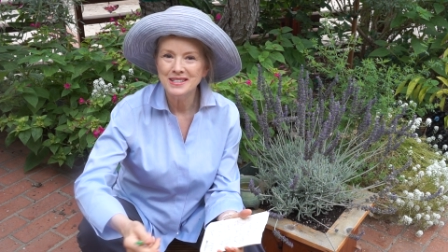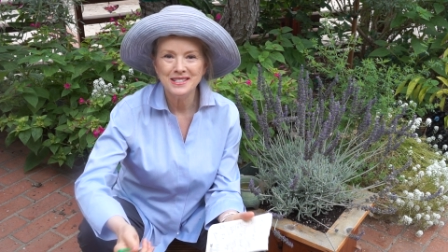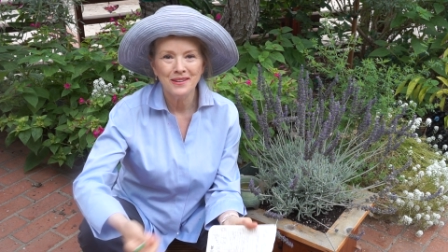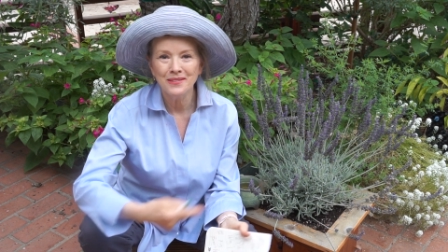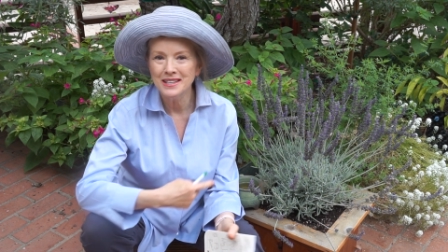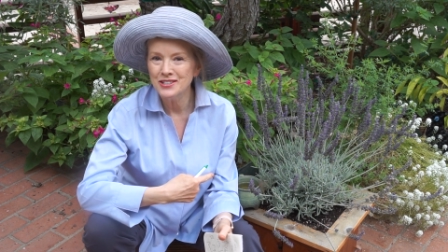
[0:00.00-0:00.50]
but
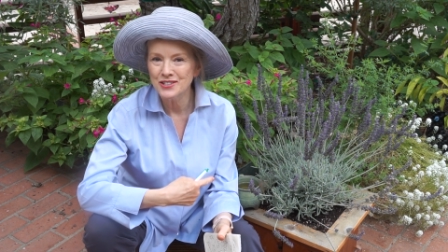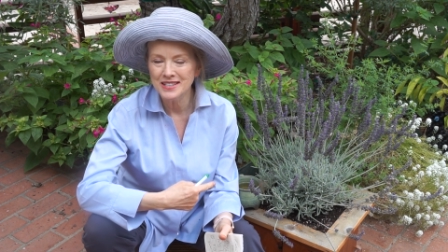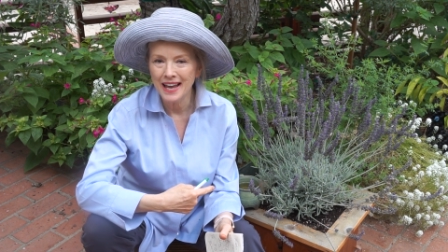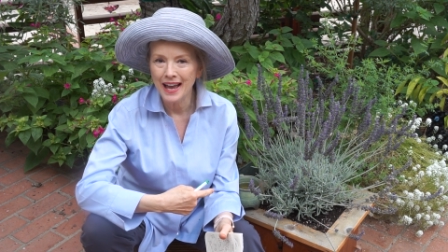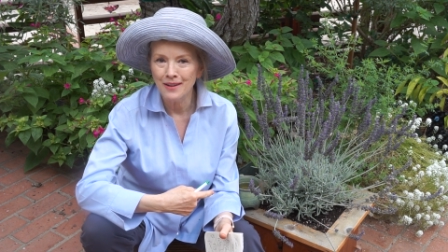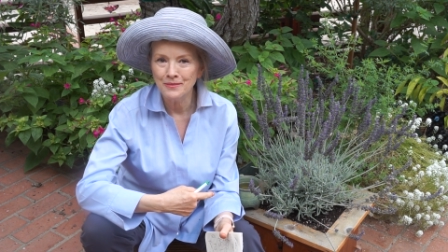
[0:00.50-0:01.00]
something just
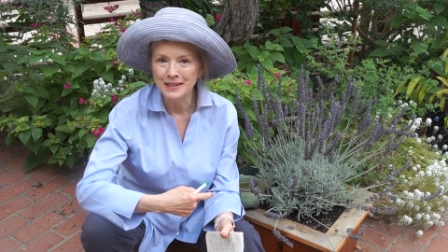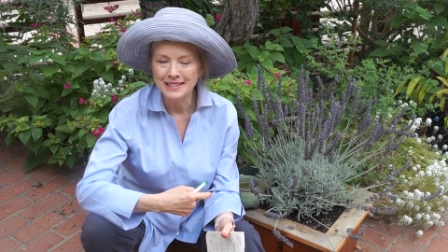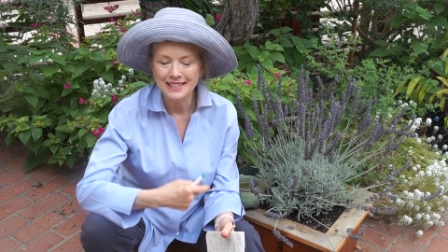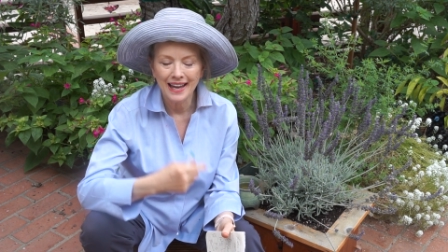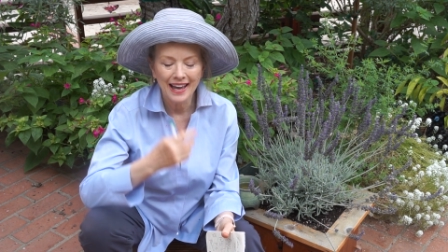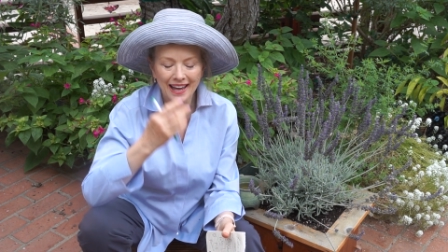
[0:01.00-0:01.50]

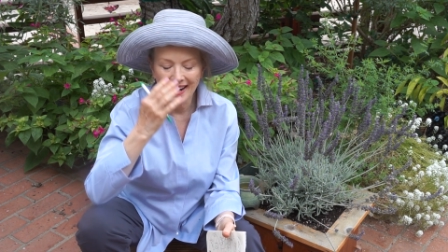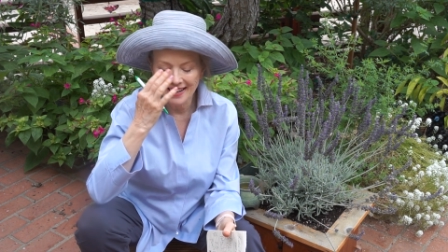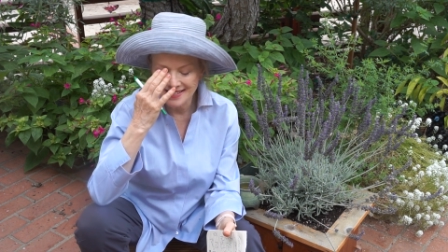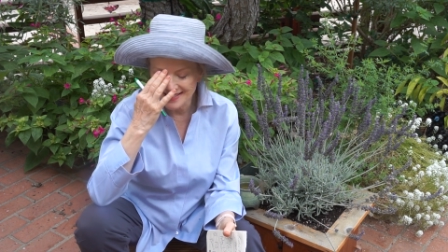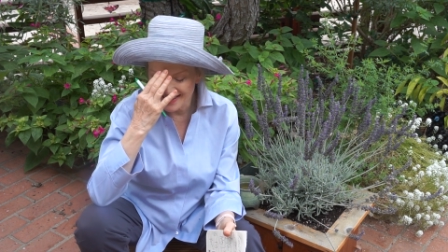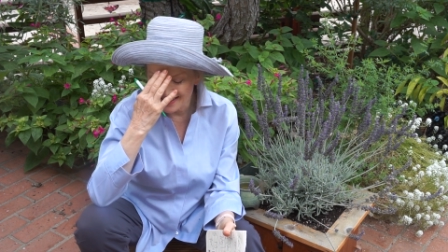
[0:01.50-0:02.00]
happened and
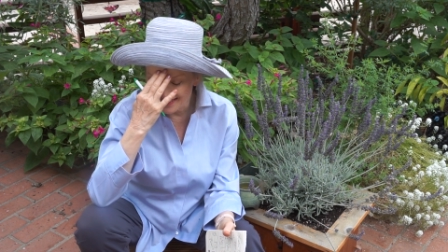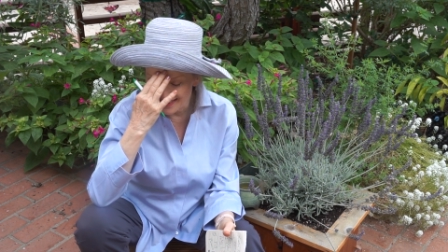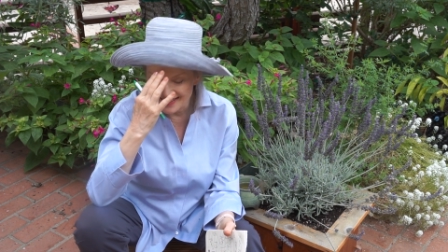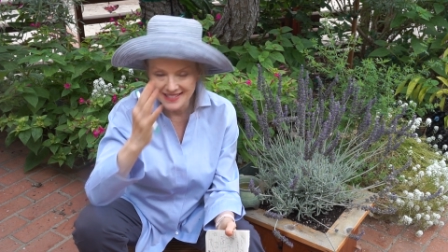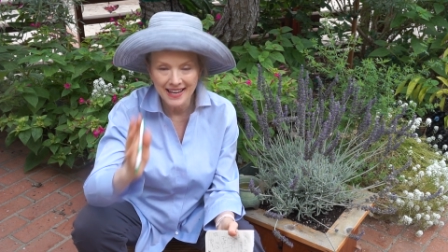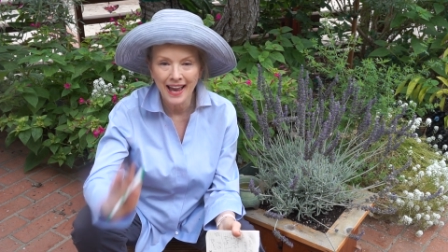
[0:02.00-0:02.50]
I said,
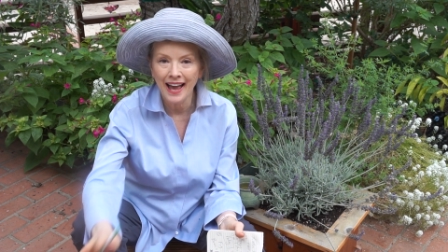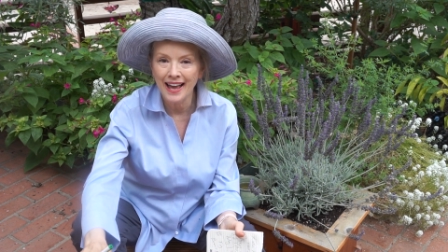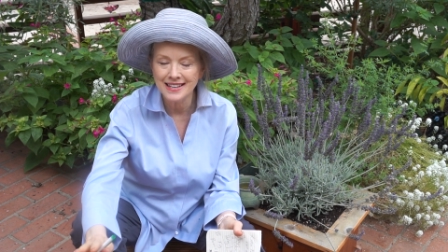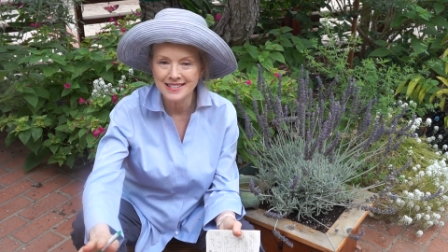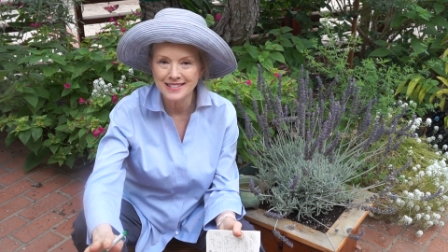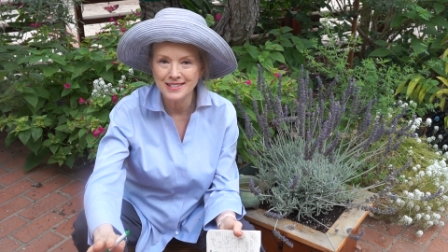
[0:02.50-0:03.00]
this
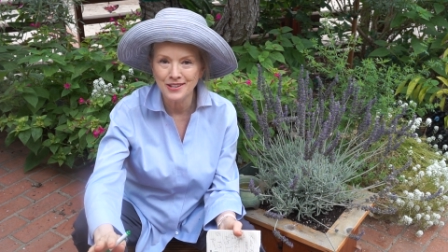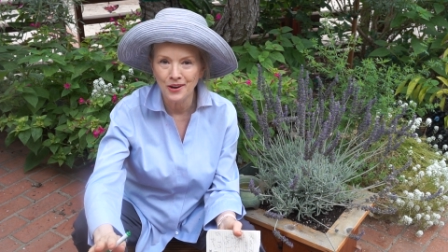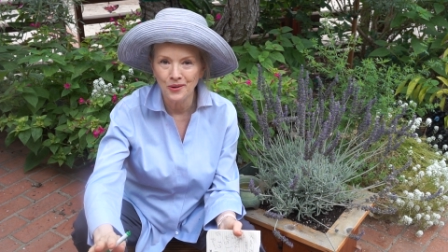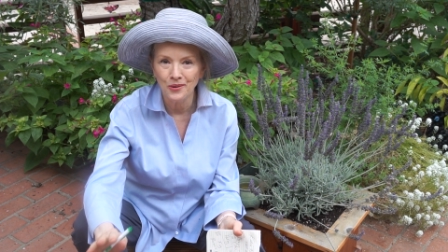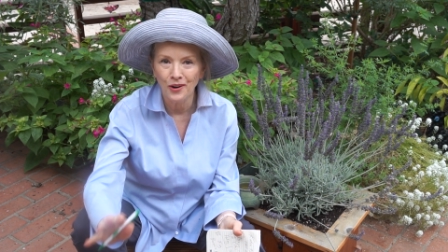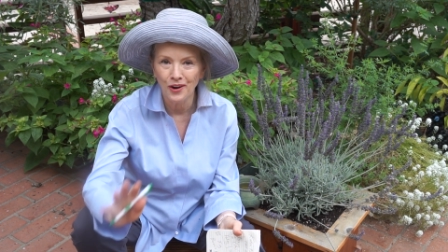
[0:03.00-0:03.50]
has to
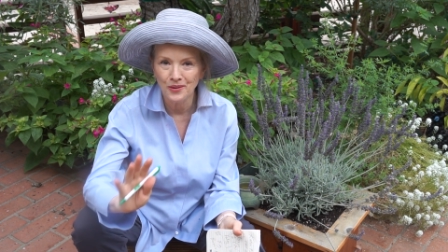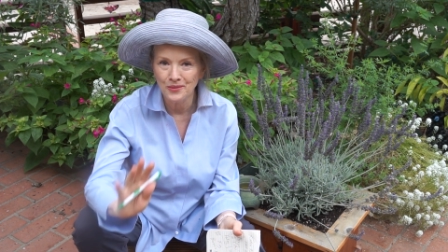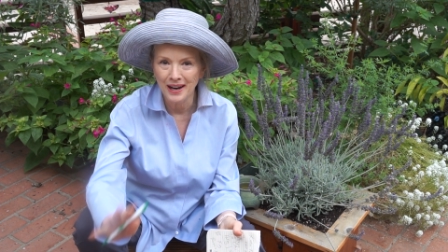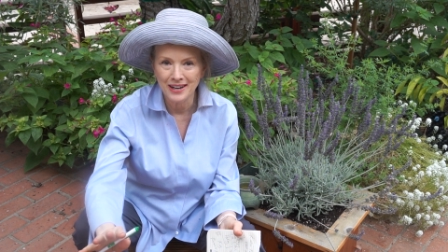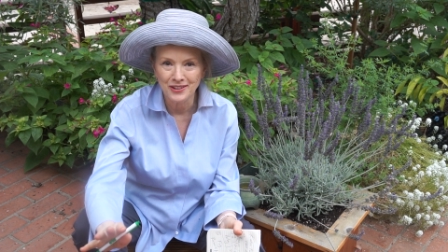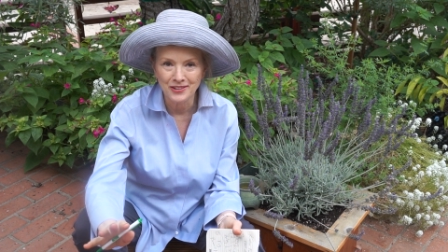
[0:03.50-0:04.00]
go on
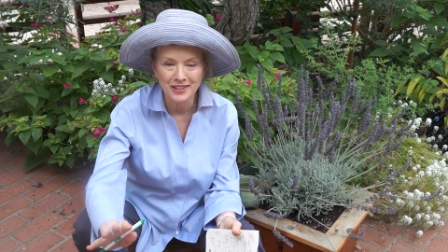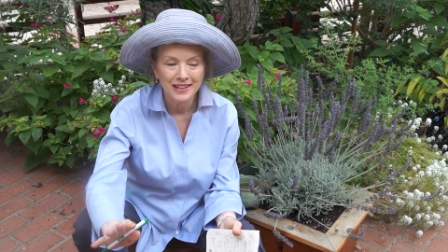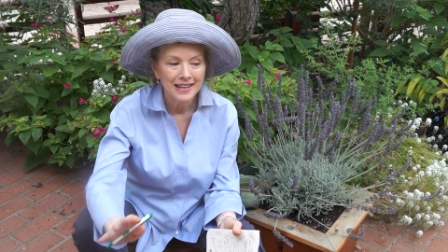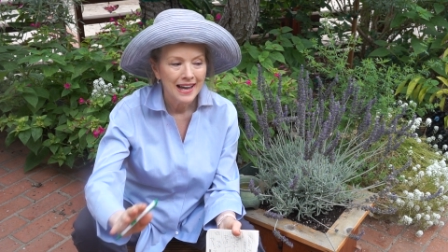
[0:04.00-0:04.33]
record.